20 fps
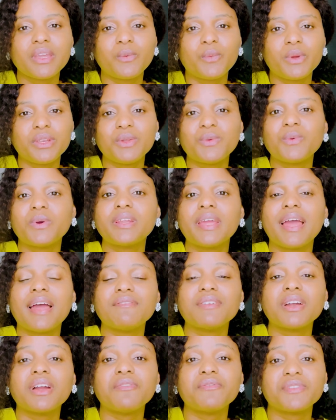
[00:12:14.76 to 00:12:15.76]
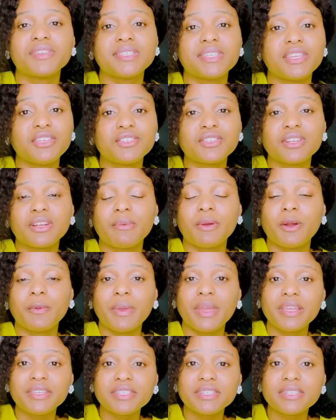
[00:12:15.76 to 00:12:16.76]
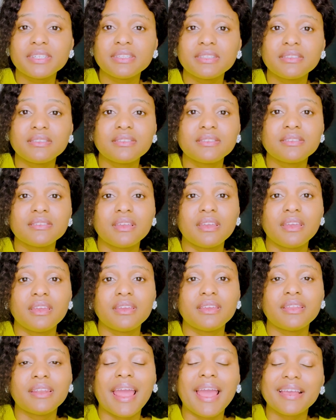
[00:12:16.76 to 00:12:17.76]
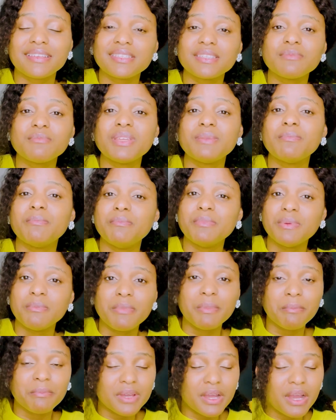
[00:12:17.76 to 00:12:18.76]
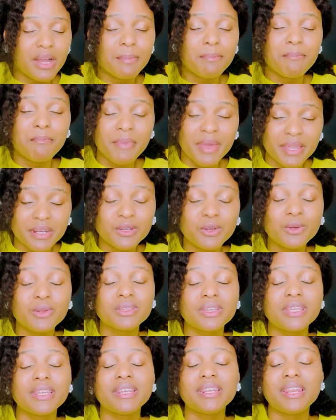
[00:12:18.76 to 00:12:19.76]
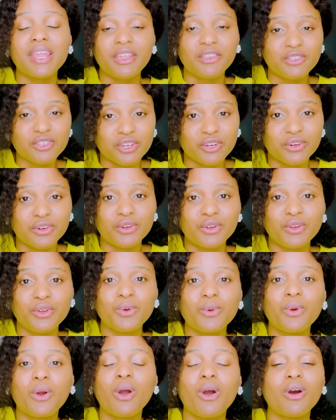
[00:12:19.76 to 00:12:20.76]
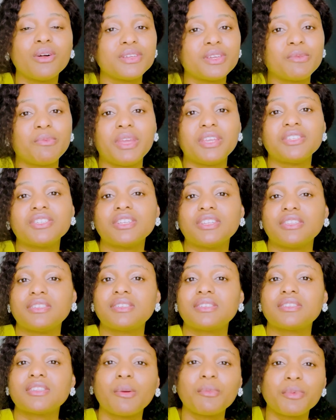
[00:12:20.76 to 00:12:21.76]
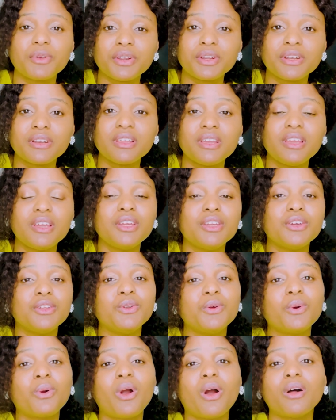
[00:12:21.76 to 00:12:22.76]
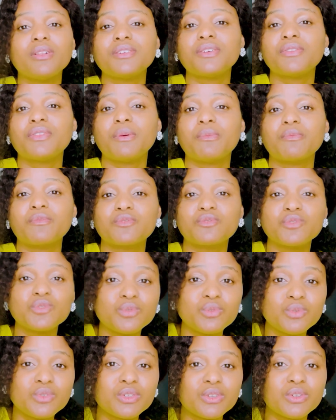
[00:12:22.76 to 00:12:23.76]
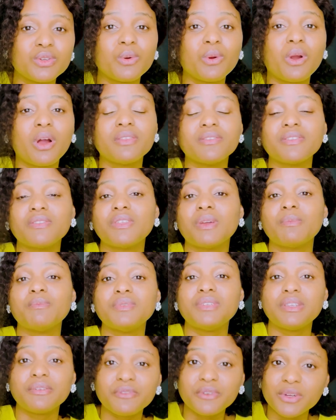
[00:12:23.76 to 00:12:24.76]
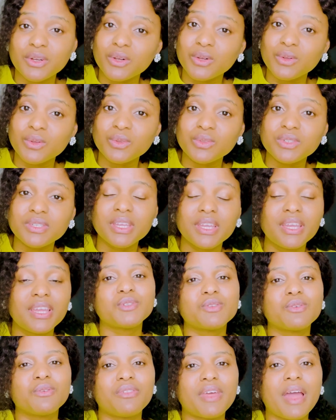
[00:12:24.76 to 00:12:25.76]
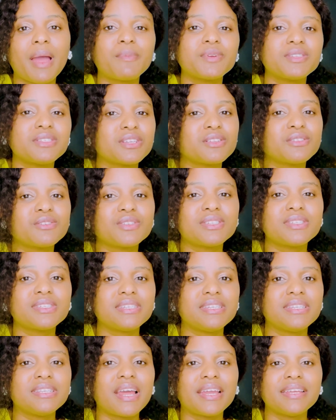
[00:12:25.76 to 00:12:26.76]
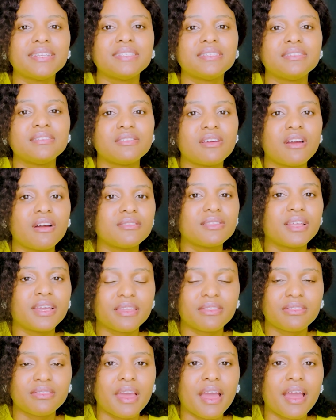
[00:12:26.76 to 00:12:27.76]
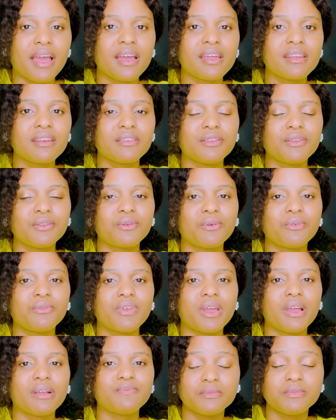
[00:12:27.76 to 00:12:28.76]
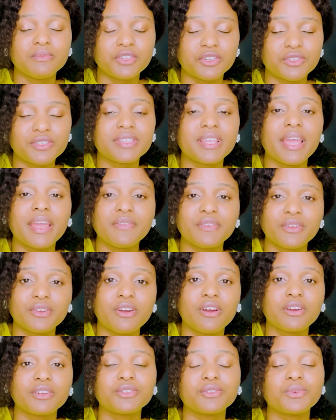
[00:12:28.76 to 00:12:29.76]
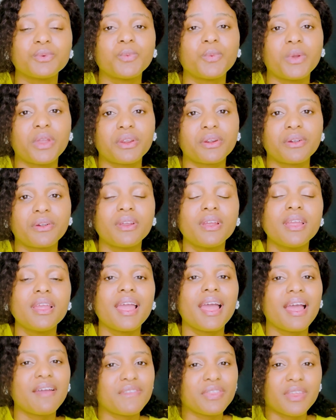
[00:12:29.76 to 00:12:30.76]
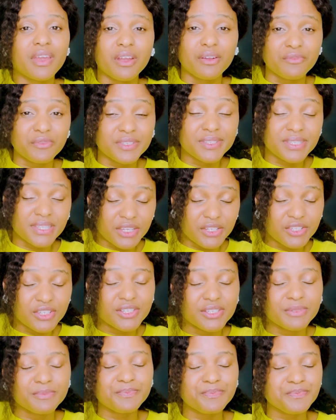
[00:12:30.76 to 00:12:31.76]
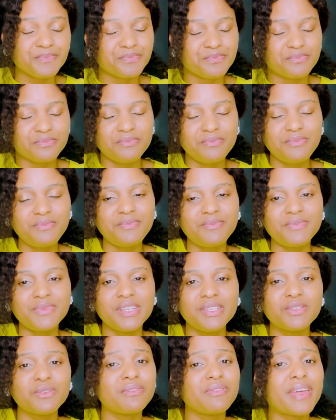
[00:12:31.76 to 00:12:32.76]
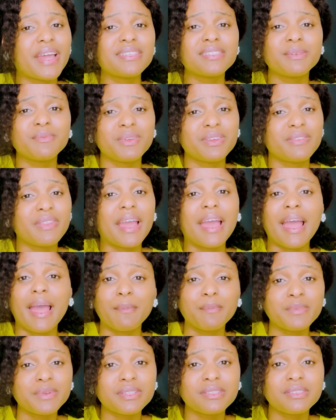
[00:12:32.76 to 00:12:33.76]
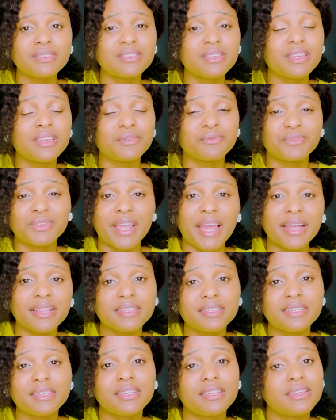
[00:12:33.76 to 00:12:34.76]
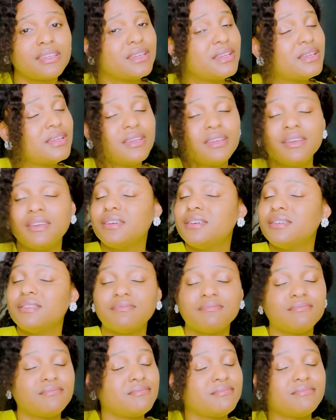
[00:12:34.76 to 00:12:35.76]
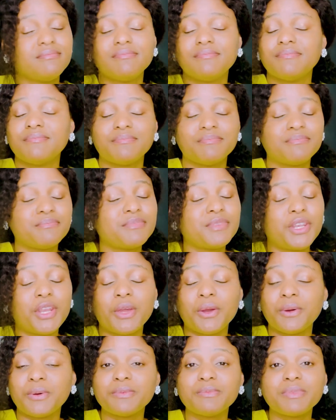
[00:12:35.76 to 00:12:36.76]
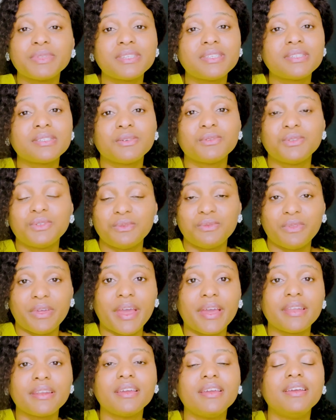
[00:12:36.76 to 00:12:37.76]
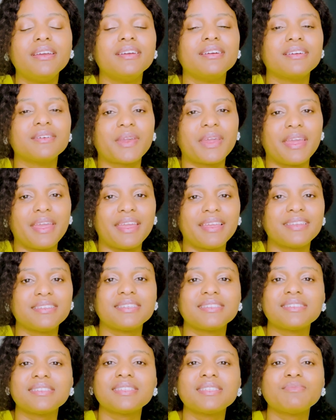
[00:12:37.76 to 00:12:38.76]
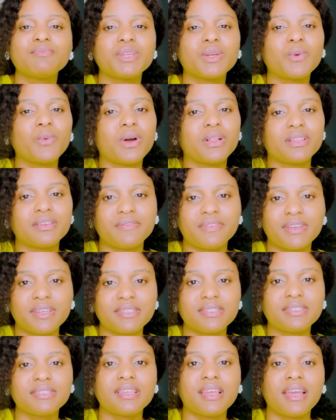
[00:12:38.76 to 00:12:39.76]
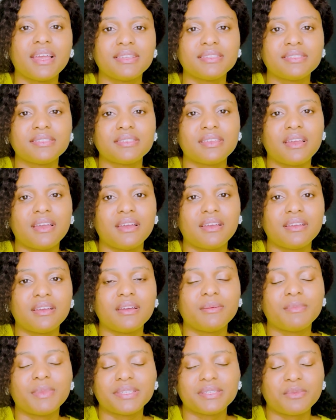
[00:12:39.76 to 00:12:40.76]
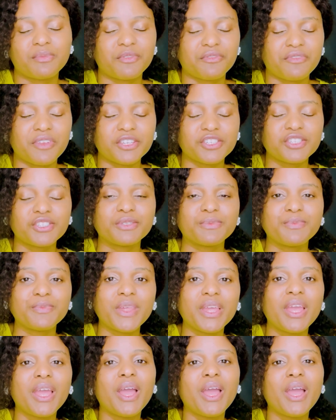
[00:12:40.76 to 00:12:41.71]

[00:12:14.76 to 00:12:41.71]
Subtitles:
When you want to have a conversation about patients, it has to be medical in nature. No calling patients stubborn, no calling them rude, no calling them difficult. So that particular scene, I did not like that. You know, that nurse and the doctor were having that conversation. So if that's something that happens in reality, no, please don't do that. Okay, it doesn't speak well of us as a profession.